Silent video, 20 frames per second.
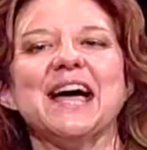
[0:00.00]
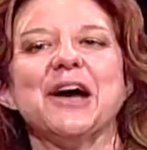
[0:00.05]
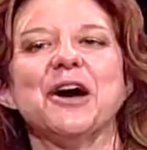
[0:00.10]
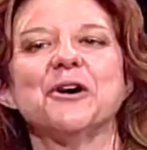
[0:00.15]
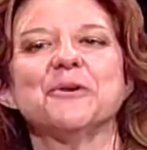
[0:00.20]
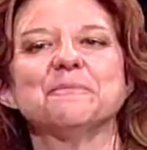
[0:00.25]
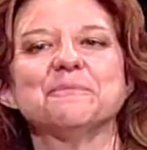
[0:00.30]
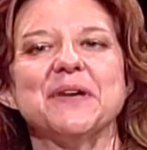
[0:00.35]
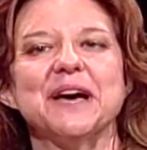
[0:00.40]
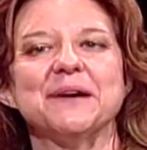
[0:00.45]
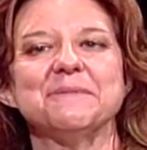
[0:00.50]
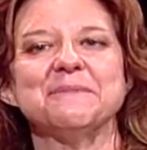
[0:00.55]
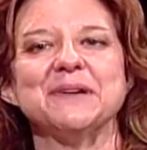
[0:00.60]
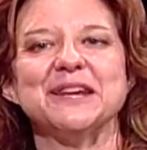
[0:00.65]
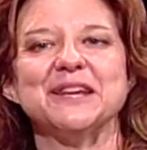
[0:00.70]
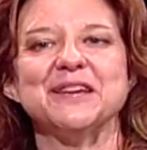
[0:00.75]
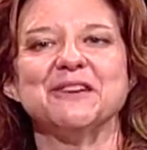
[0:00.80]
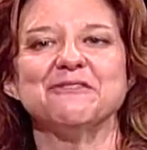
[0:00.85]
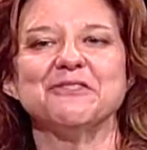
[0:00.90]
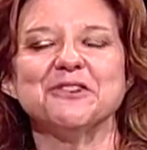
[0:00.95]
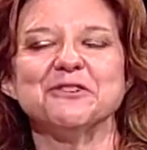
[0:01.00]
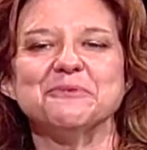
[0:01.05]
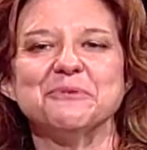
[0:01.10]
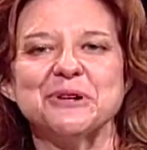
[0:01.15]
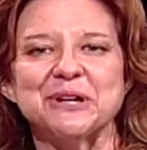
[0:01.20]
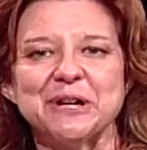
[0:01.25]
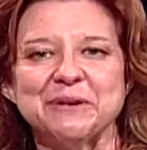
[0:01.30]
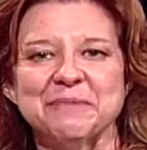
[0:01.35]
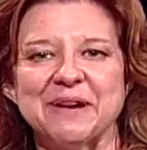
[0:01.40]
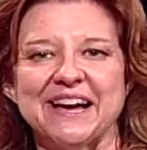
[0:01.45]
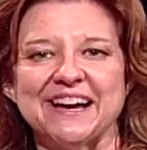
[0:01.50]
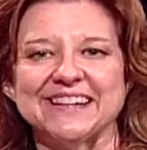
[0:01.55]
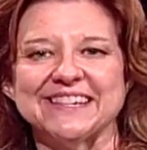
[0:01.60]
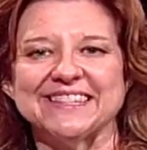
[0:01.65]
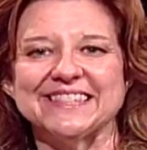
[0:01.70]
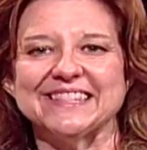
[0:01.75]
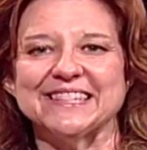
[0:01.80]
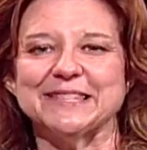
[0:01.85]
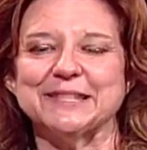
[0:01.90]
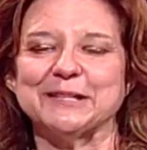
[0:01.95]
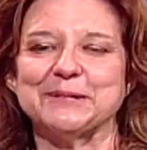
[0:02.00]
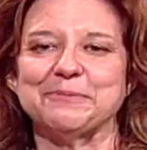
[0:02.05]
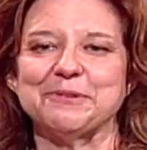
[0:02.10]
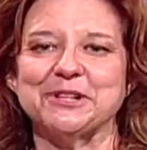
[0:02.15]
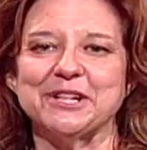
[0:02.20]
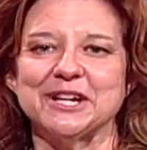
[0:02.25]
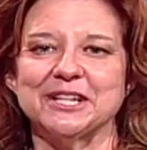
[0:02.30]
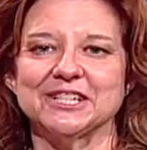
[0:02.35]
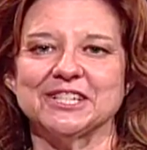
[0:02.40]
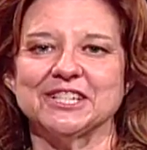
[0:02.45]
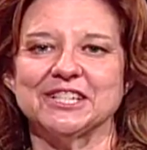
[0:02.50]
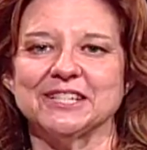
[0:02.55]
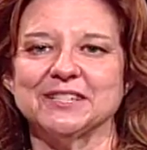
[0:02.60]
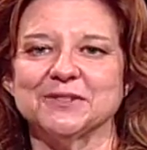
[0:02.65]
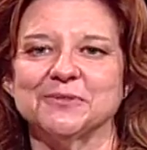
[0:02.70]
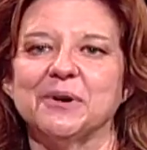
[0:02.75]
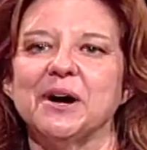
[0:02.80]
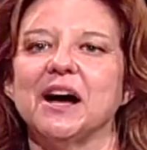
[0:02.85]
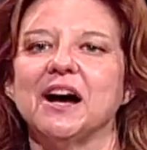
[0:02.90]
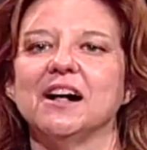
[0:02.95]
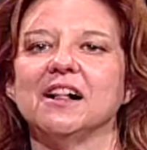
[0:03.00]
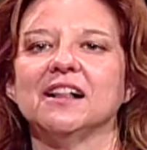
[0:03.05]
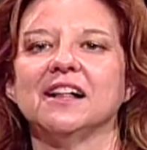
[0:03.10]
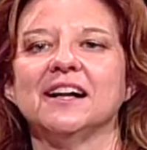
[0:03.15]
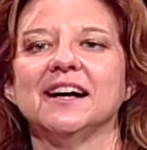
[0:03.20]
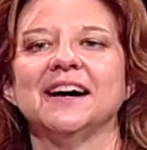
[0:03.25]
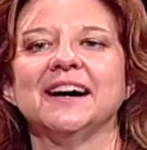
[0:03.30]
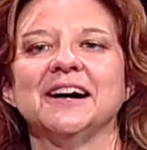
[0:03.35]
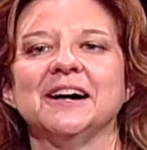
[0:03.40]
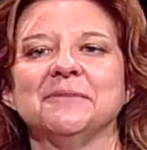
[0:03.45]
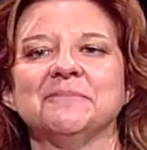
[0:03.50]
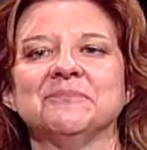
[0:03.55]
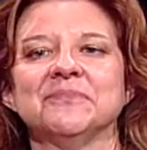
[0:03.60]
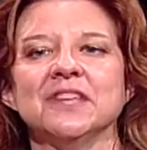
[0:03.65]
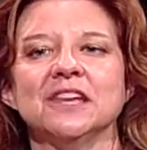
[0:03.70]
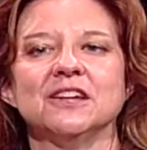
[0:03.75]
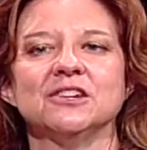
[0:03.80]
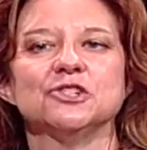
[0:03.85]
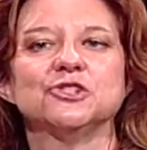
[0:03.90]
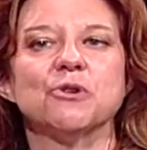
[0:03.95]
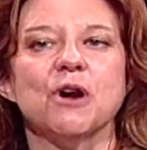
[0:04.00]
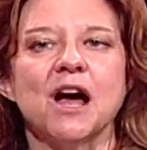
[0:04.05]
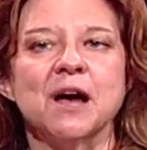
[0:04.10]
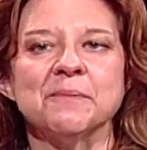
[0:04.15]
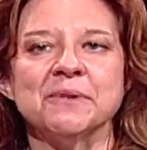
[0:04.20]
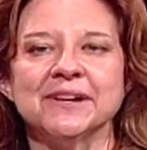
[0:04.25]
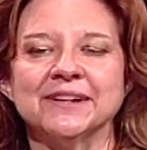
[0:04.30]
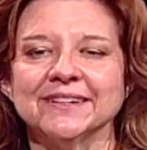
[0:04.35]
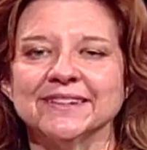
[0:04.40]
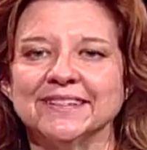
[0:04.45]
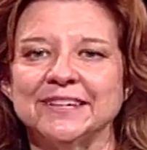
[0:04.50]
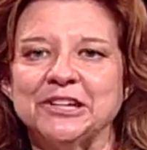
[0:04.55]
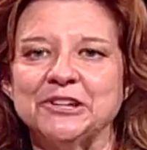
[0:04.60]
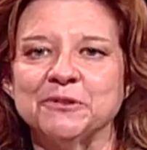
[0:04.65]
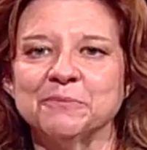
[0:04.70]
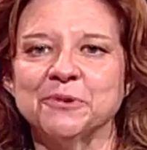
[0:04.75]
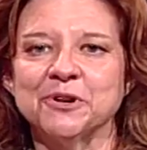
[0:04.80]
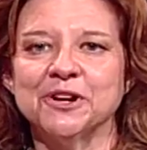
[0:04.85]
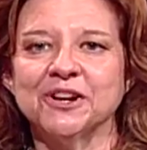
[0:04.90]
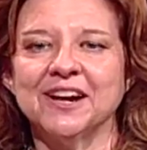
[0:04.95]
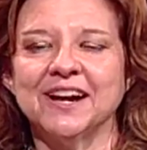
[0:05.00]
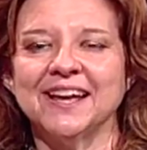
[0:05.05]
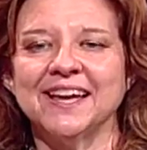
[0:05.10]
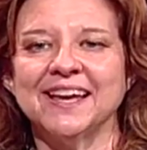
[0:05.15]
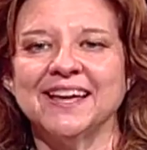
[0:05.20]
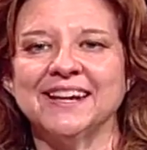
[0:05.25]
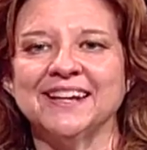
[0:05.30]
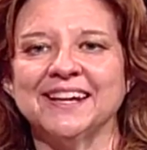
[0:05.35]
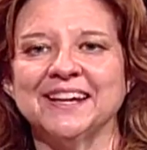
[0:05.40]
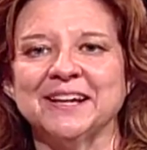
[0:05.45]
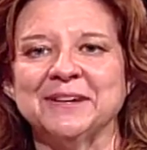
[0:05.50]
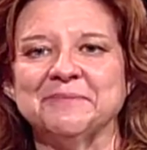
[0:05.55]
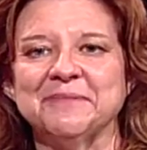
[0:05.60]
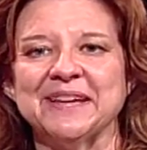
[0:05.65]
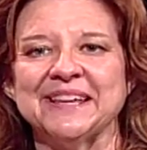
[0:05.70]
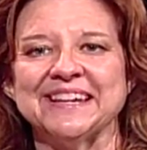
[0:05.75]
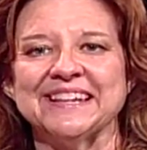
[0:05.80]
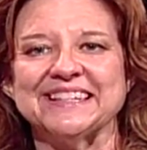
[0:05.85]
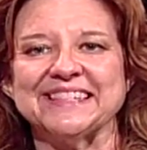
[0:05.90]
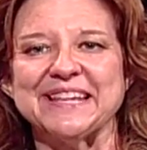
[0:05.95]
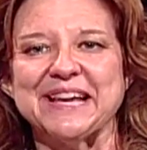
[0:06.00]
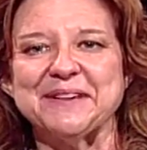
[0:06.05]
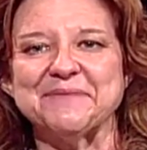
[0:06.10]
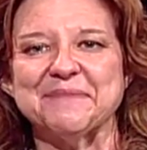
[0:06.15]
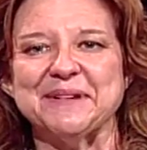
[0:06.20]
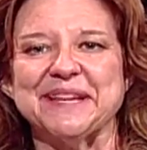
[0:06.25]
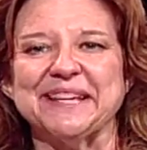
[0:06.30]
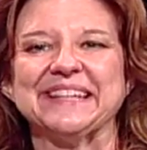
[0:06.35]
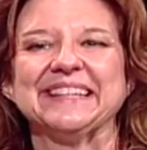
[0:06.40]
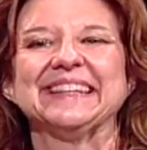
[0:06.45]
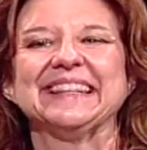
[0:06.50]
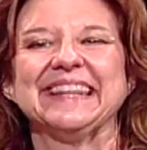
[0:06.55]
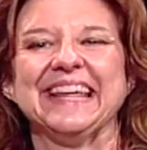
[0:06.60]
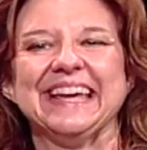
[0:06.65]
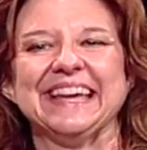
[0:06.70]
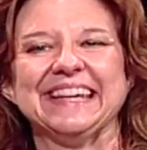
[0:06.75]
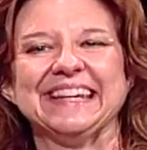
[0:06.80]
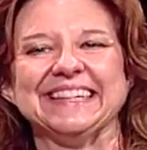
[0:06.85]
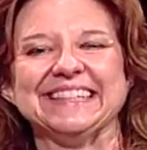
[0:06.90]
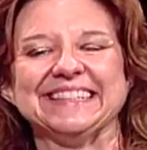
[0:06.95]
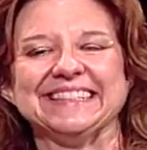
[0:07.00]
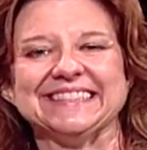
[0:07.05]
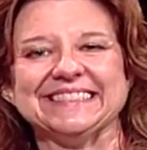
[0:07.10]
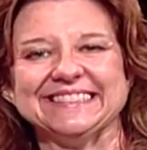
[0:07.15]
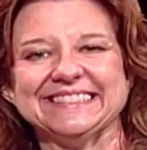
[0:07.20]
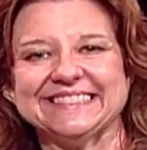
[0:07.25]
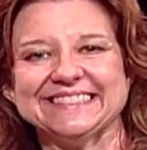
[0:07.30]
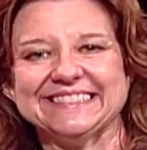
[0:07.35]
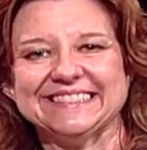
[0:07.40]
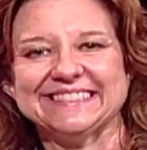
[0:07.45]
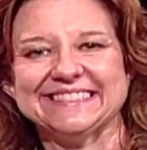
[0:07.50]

hope that many of you will come out and see this production as well. Drama, humor, and excitement. Thank you.